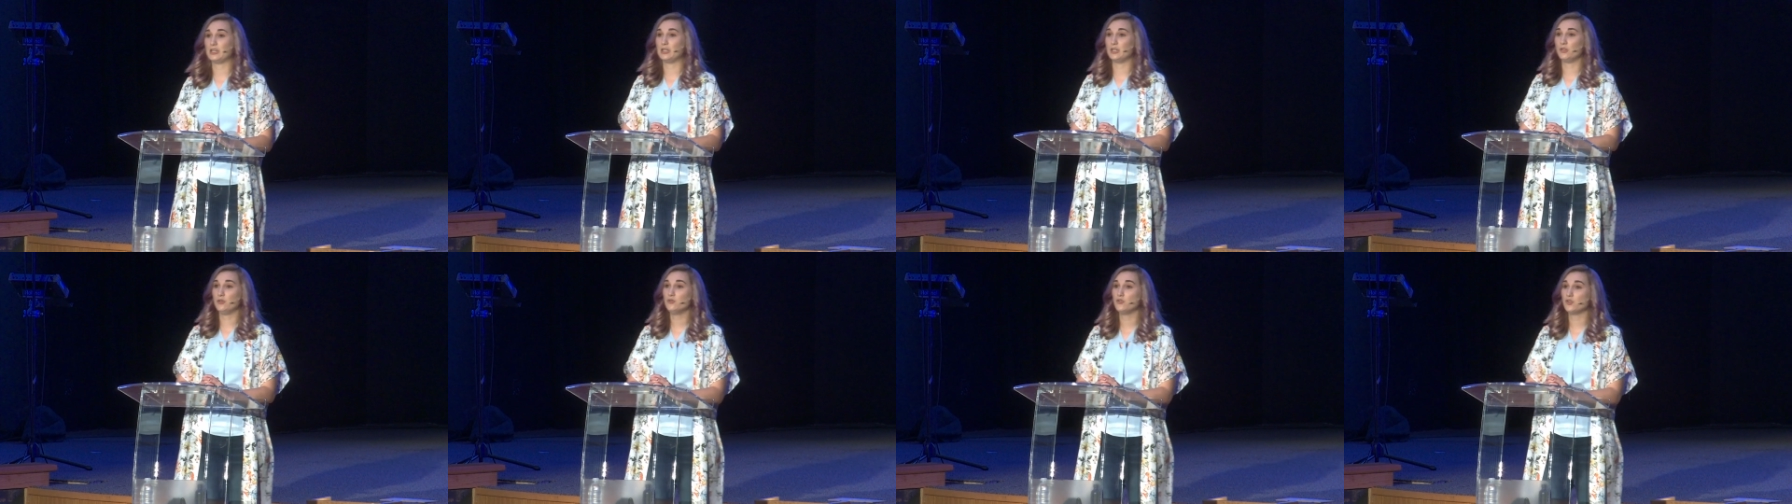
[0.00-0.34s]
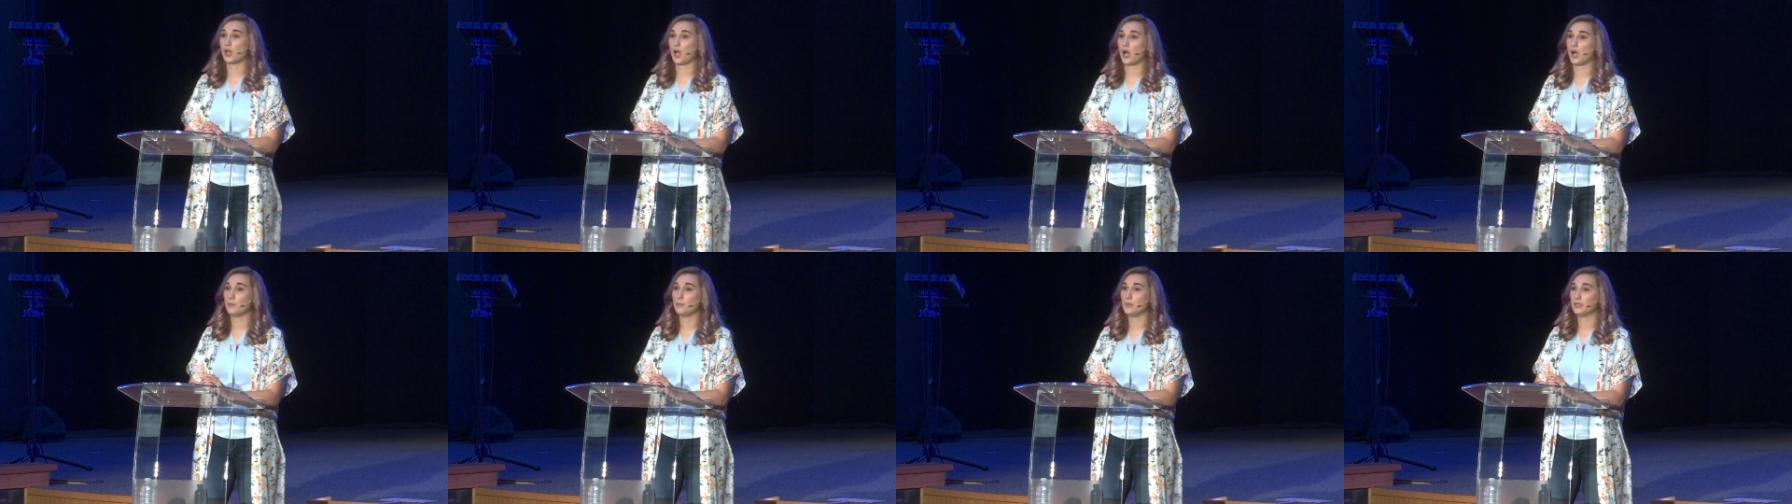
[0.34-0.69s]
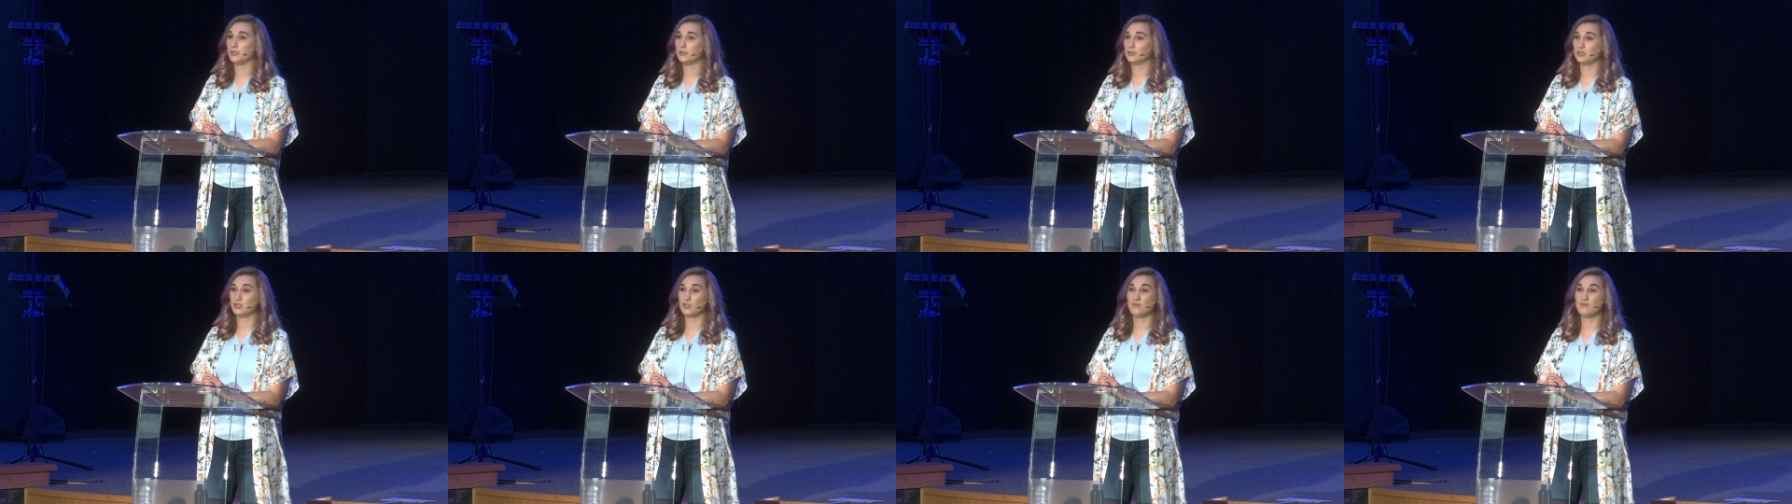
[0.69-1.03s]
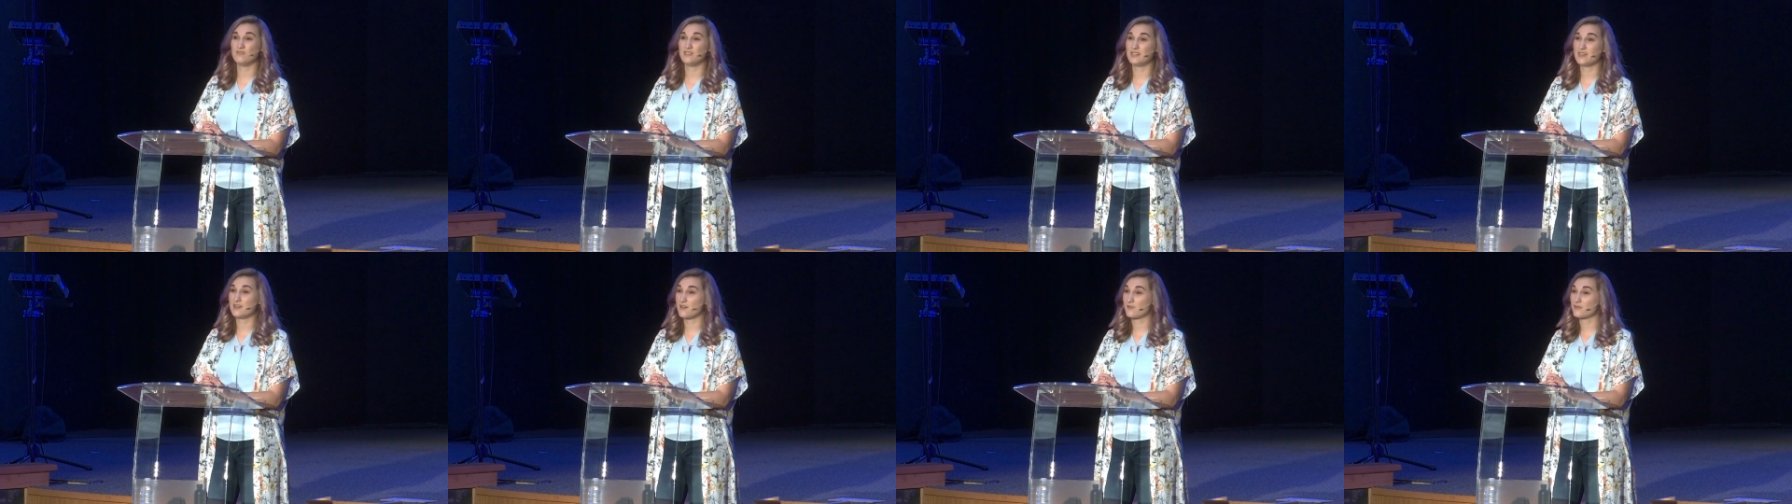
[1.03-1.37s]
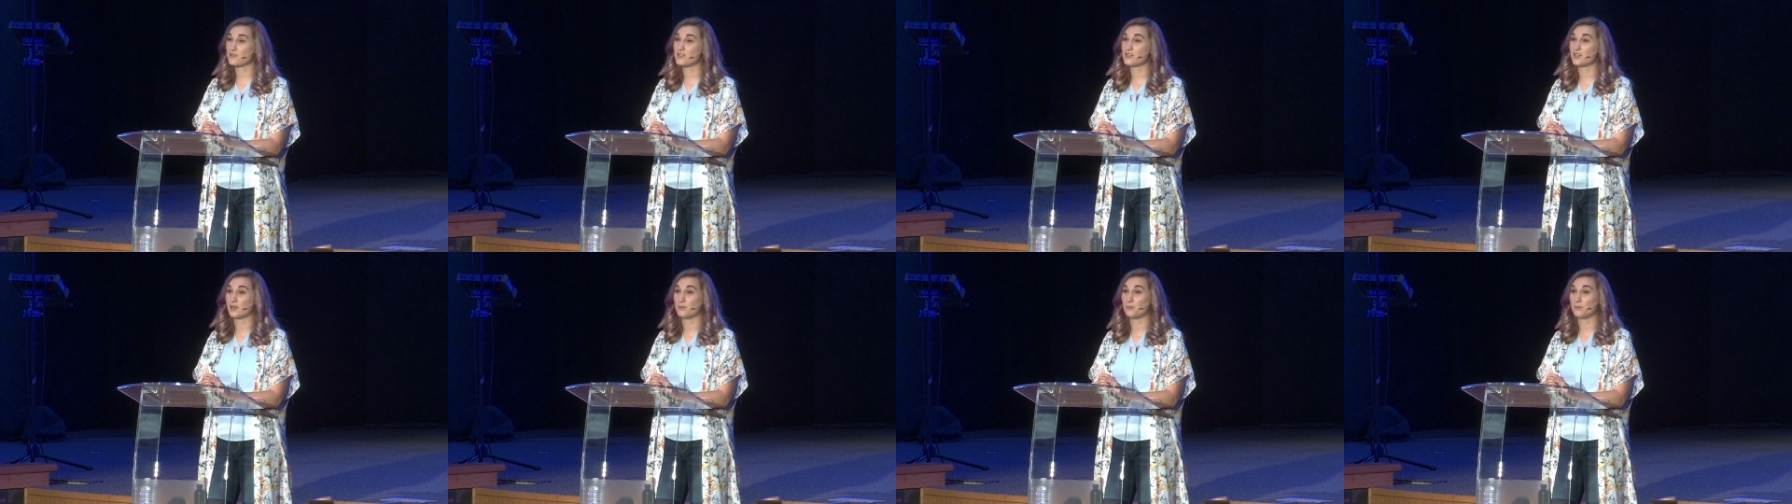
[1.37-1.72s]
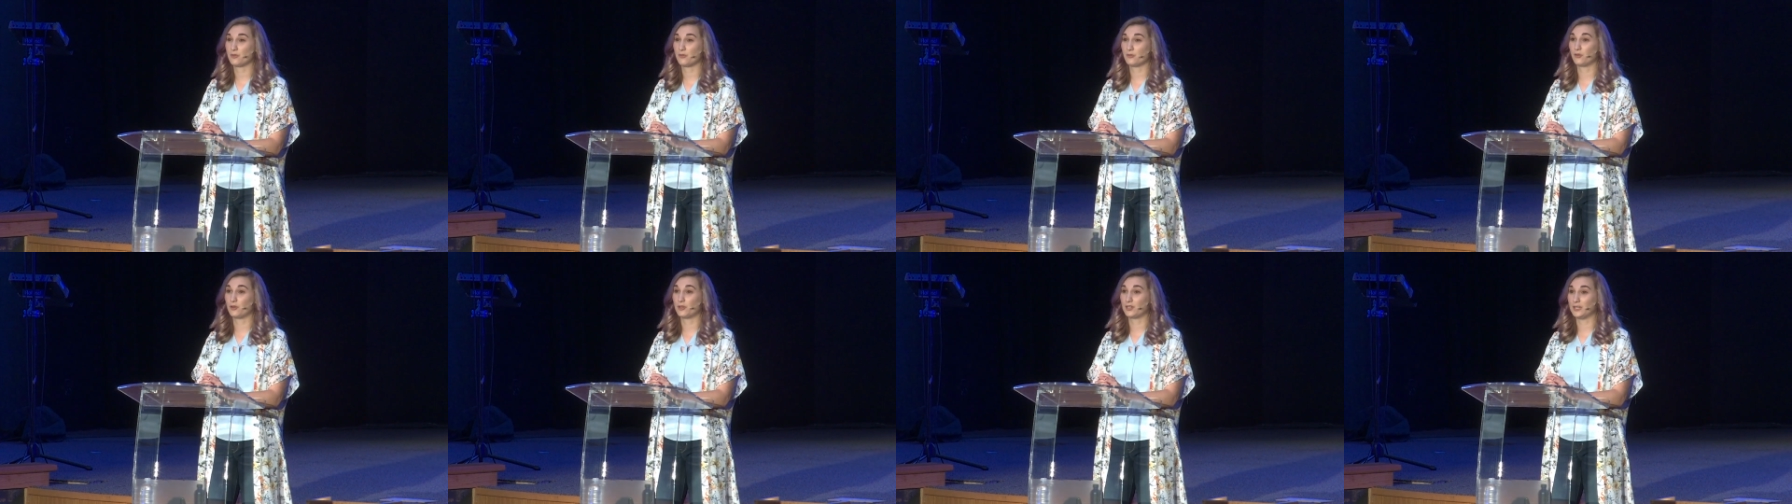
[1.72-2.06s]
at a new job you've never done
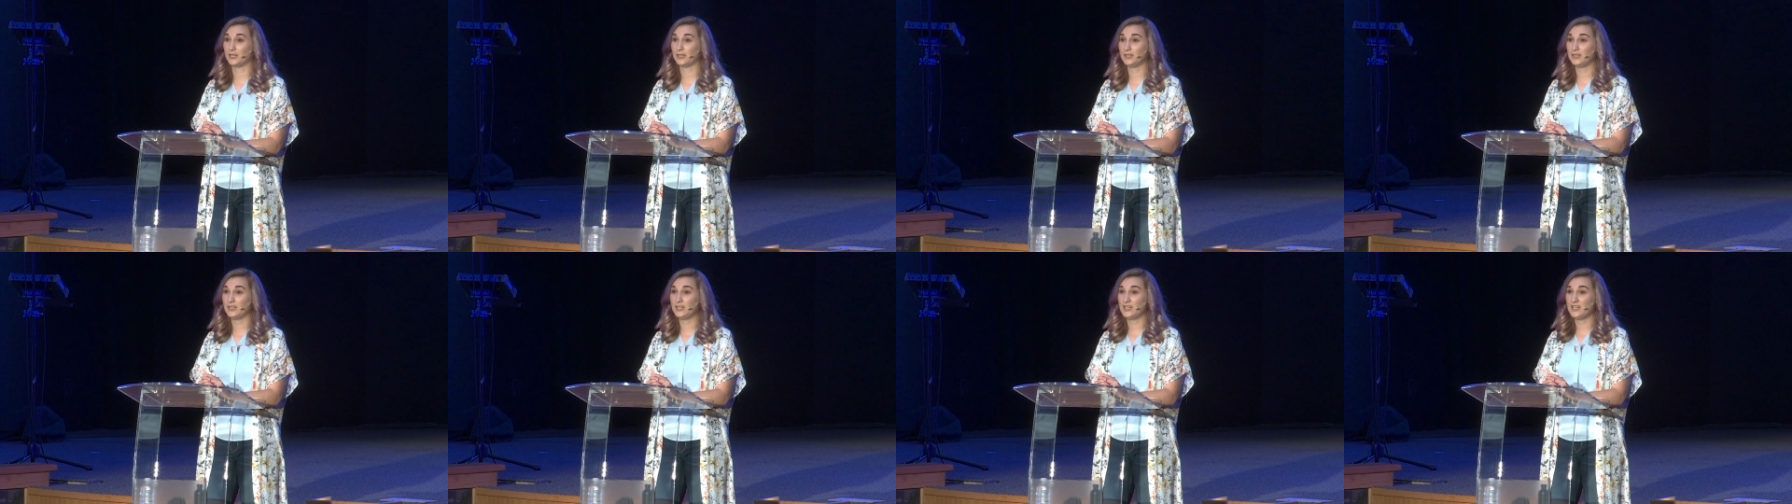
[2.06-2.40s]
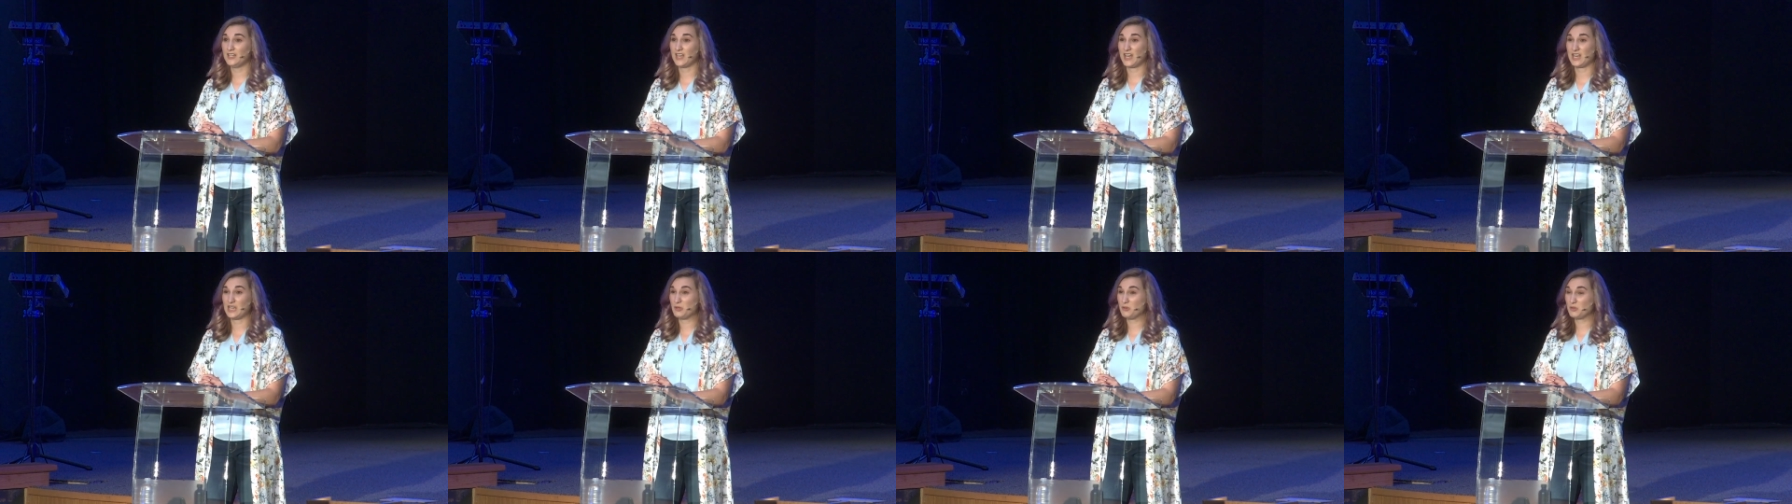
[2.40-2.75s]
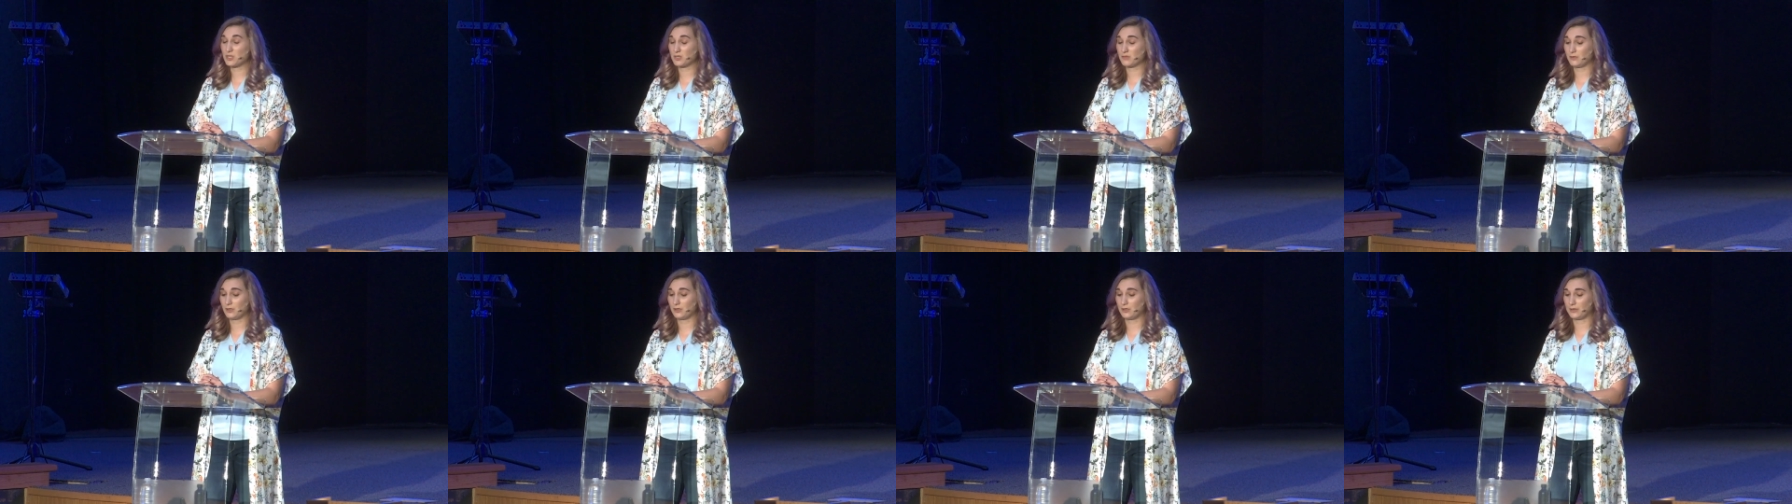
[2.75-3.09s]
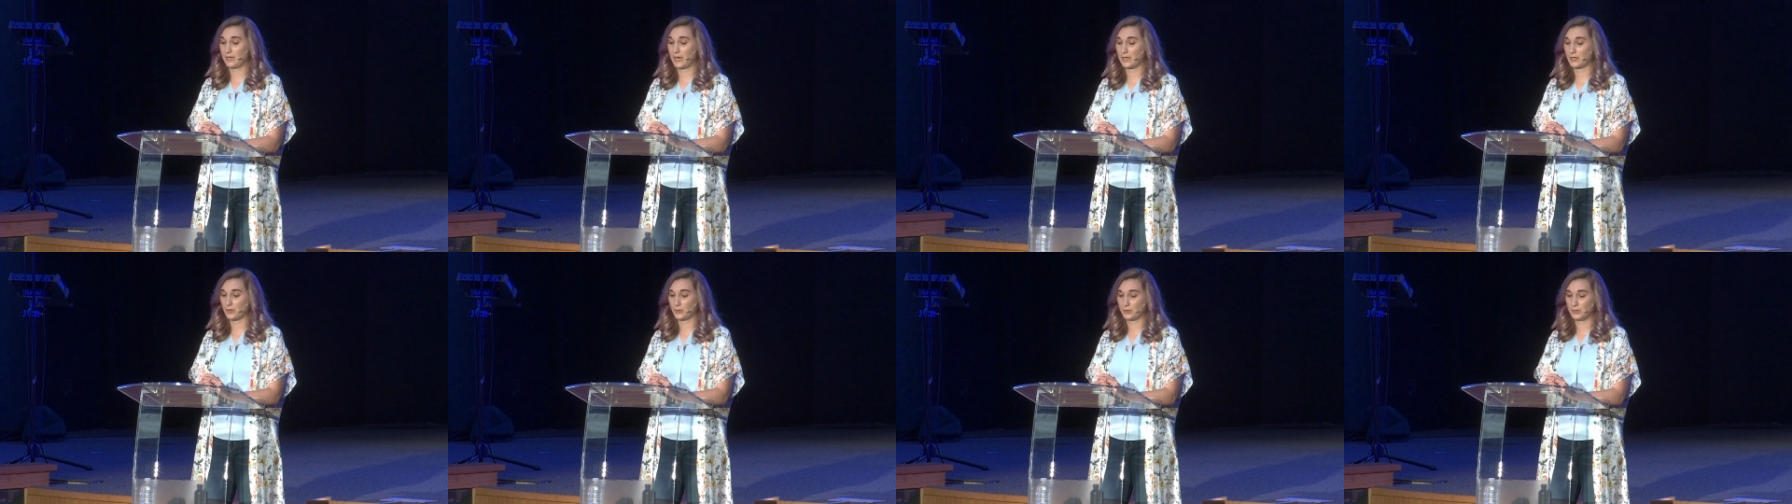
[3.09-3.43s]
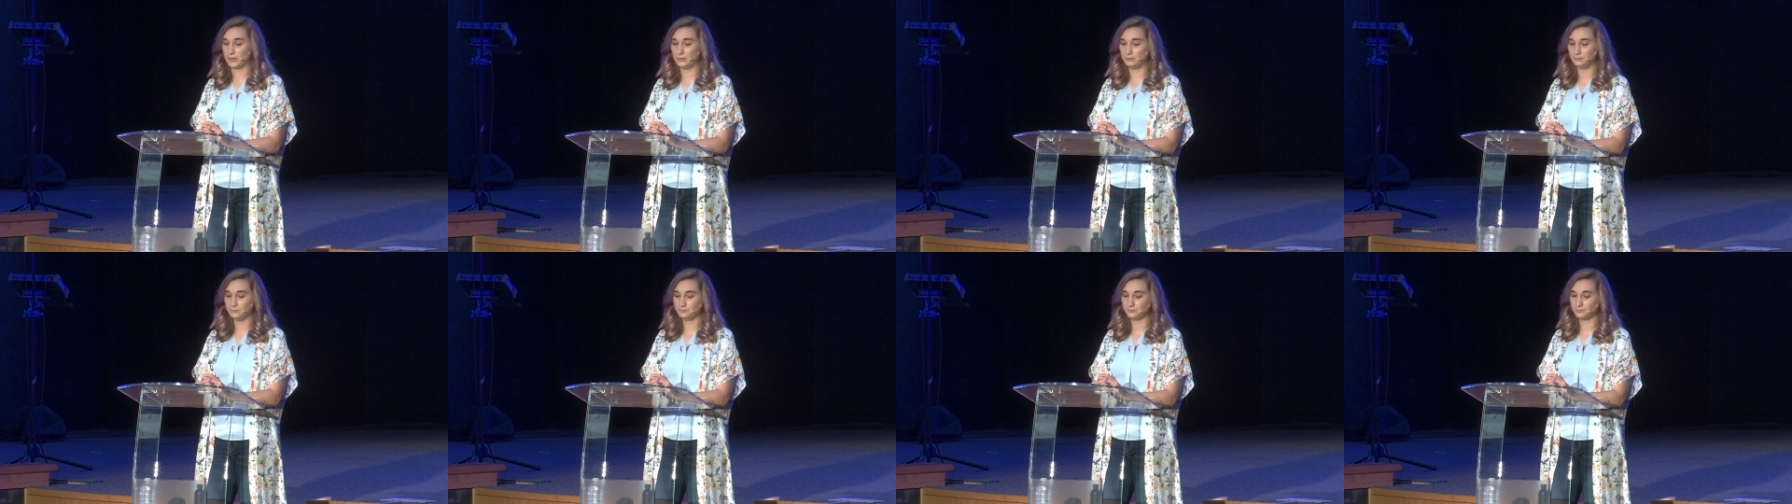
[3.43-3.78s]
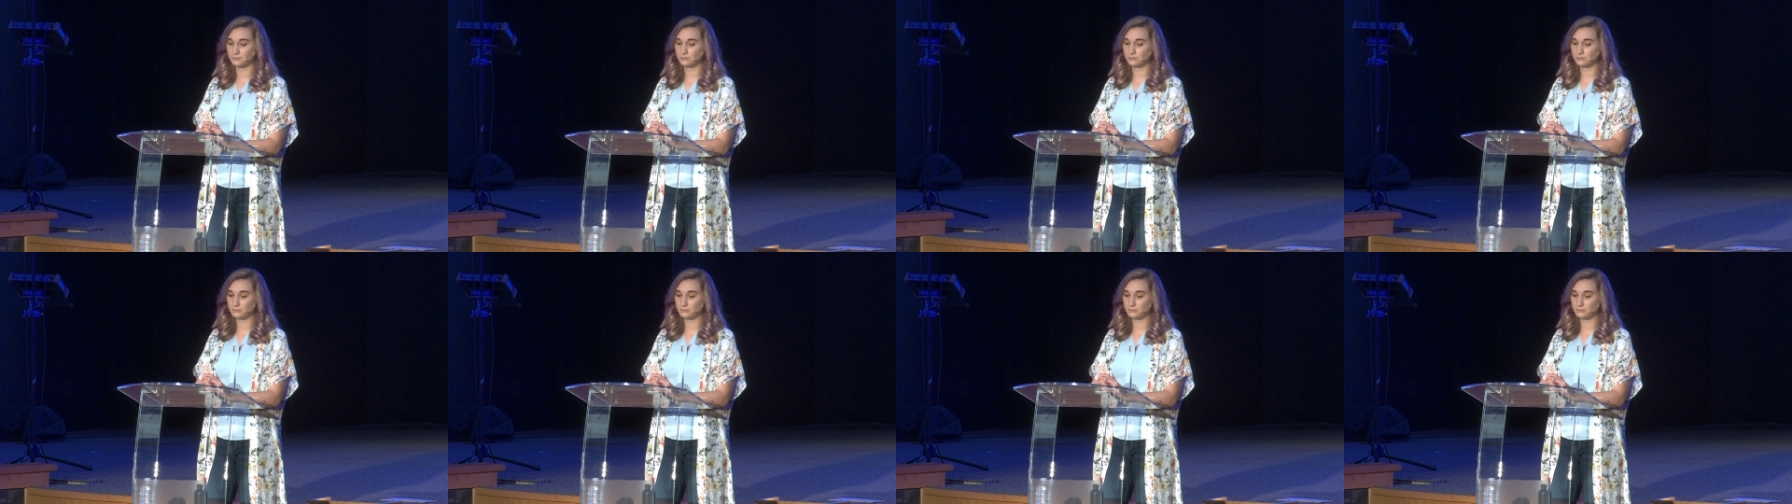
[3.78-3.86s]
before and you just feel inadequate.